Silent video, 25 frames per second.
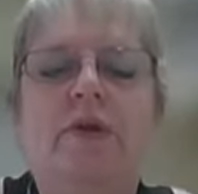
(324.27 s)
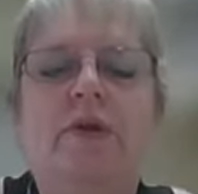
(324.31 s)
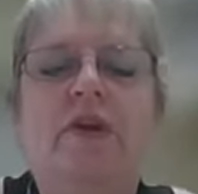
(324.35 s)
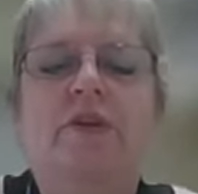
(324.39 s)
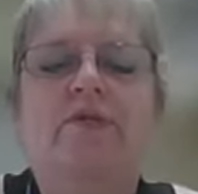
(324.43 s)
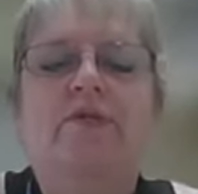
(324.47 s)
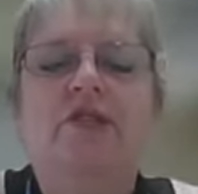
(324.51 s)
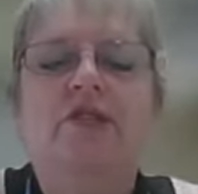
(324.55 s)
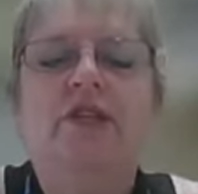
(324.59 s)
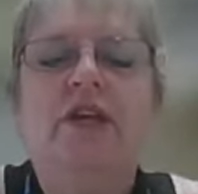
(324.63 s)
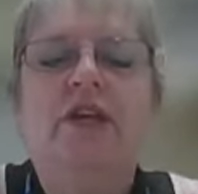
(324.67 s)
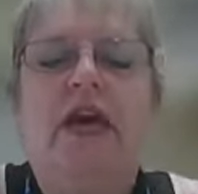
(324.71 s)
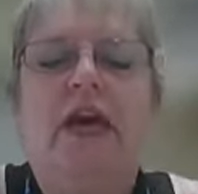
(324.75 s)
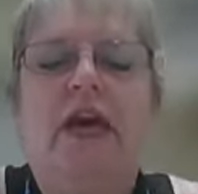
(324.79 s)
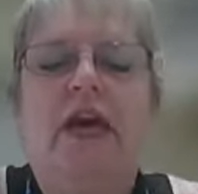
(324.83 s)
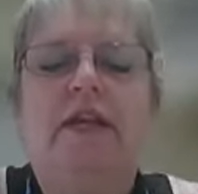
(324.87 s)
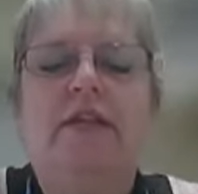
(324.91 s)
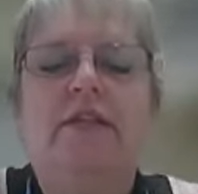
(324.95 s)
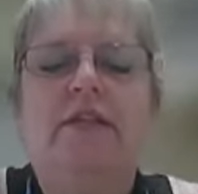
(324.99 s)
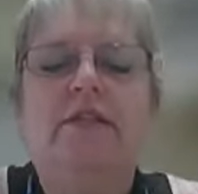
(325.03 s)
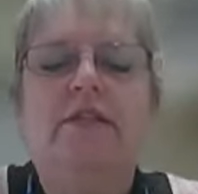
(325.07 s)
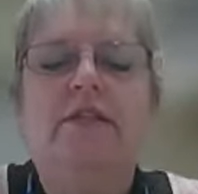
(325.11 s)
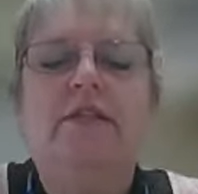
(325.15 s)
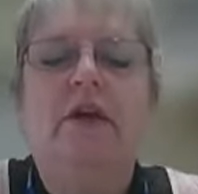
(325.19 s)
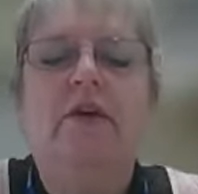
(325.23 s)
We've
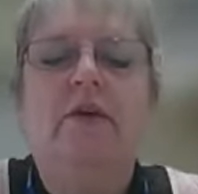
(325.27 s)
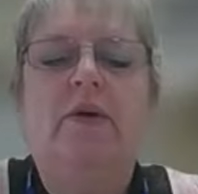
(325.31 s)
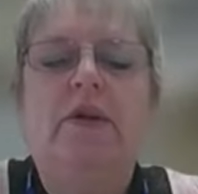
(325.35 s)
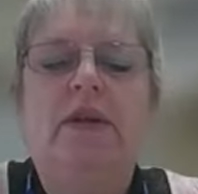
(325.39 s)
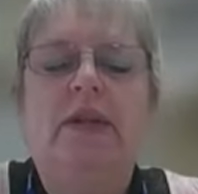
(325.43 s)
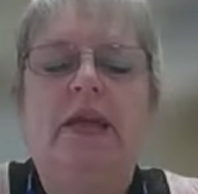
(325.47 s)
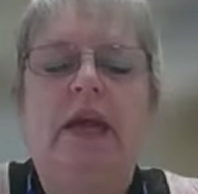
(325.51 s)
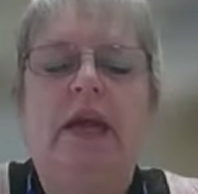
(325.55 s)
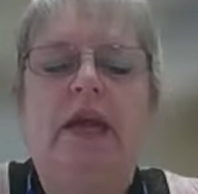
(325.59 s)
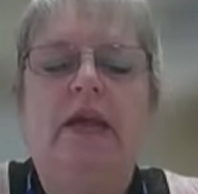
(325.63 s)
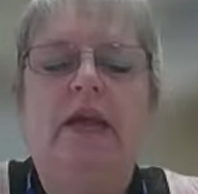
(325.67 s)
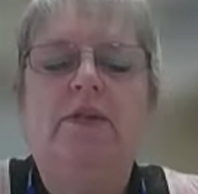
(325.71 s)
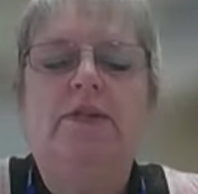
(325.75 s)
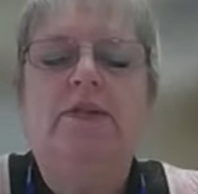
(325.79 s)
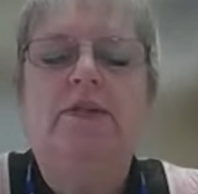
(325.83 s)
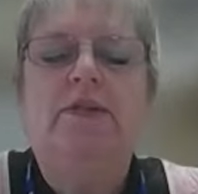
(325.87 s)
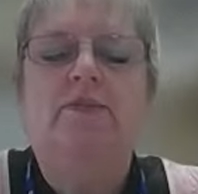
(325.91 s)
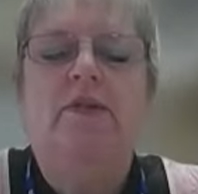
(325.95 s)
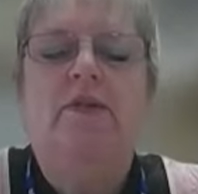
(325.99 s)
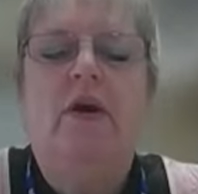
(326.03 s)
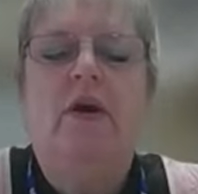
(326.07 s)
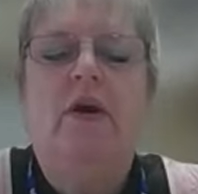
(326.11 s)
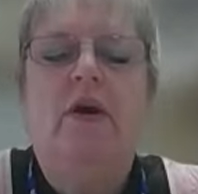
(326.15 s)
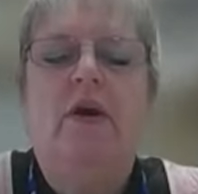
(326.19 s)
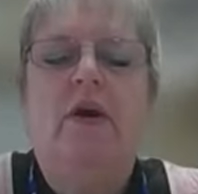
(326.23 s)
shared, so at the end
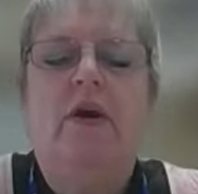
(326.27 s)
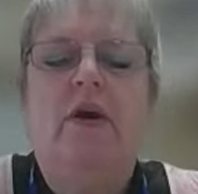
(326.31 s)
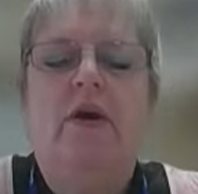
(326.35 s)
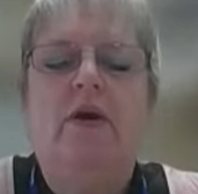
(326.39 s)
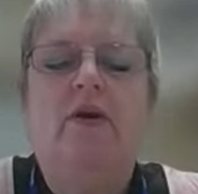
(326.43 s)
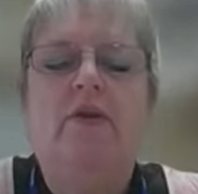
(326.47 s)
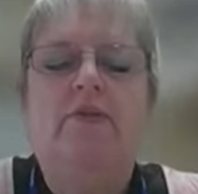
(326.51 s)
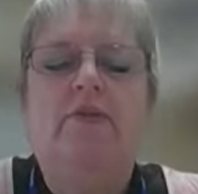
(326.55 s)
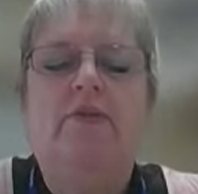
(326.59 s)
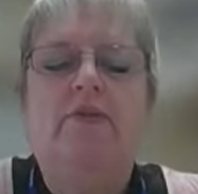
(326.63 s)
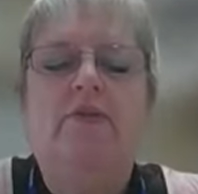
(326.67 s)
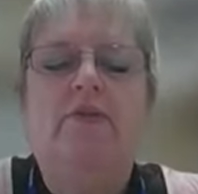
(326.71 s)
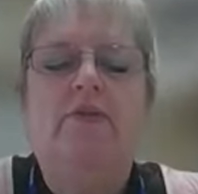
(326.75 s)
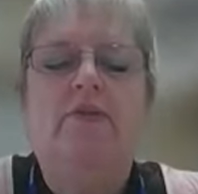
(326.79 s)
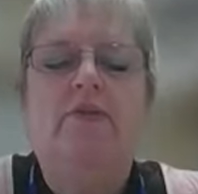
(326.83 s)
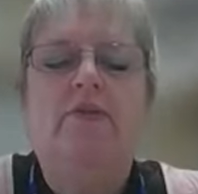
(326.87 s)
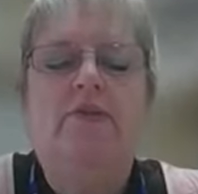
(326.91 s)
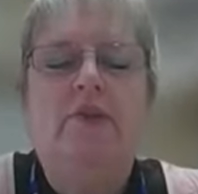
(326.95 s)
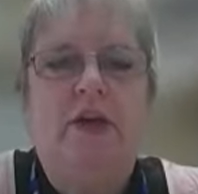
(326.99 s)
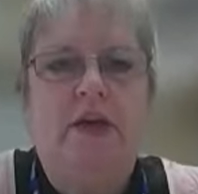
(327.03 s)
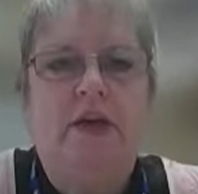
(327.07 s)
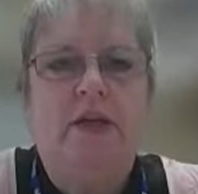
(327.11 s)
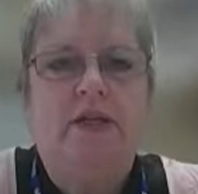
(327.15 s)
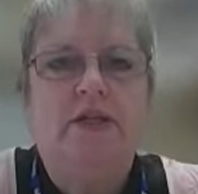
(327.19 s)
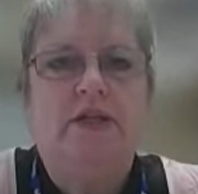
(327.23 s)
of our
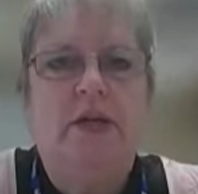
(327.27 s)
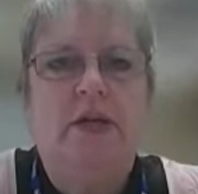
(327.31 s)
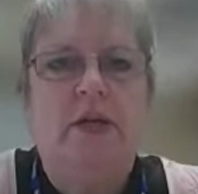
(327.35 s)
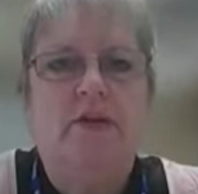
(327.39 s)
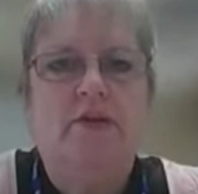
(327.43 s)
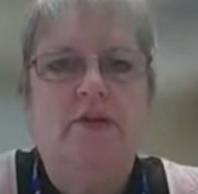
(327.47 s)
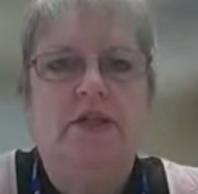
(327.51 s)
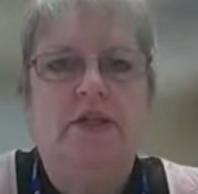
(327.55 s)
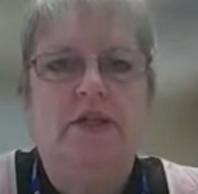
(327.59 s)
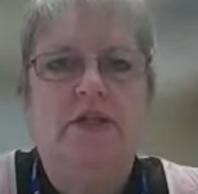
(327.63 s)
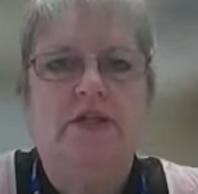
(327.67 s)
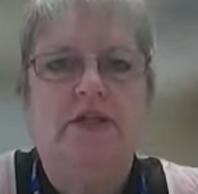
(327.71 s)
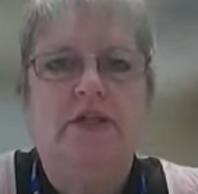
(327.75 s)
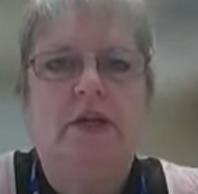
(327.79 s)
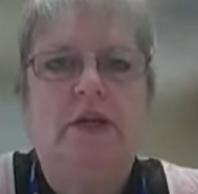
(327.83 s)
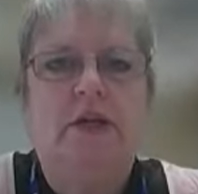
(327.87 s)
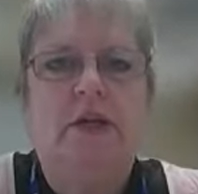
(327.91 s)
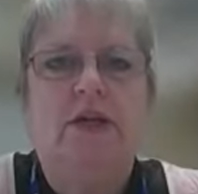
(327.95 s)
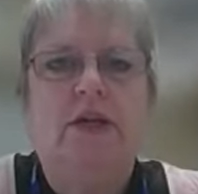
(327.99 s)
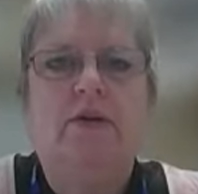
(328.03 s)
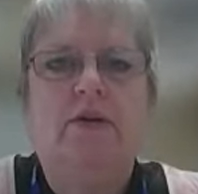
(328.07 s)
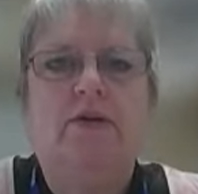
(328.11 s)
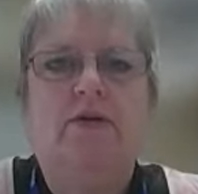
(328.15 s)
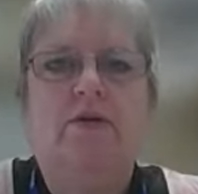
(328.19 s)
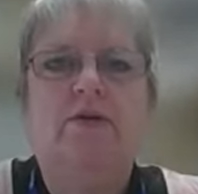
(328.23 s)
first coaching
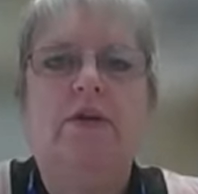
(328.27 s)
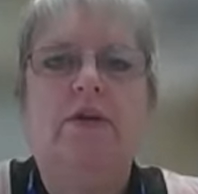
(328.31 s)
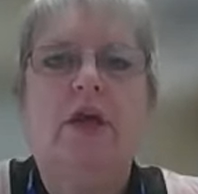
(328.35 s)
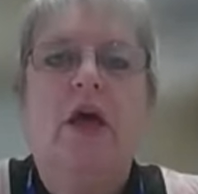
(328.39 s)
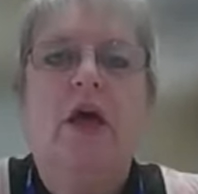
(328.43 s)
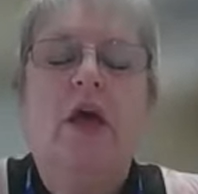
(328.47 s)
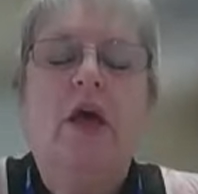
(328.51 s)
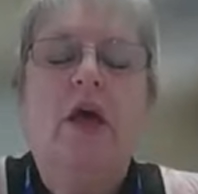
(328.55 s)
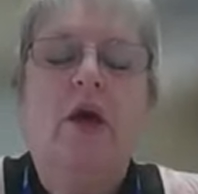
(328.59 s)
cycles,